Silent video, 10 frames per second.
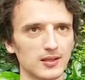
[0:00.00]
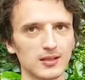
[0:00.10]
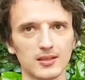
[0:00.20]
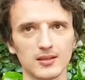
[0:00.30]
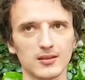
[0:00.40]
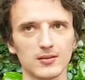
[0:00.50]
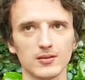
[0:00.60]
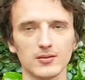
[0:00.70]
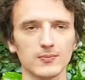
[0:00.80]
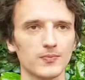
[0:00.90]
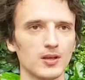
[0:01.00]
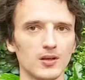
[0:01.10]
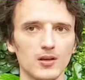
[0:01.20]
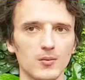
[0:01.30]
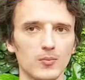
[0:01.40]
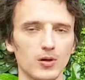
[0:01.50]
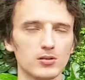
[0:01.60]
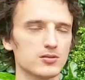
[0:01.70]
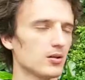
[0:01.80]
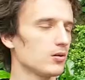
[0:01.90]
then that the
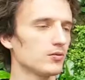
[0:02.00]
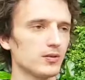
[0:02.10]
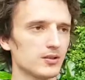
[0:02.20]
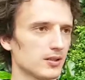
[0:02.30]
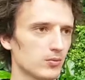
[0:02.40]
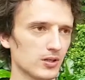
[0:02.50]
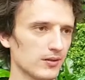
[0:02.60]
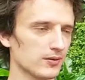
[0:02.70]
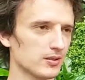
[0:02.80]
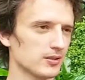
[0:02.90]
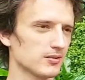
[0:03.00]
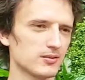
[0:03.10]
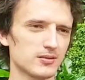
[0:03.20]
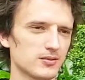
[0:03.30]
polls are over, that whatever the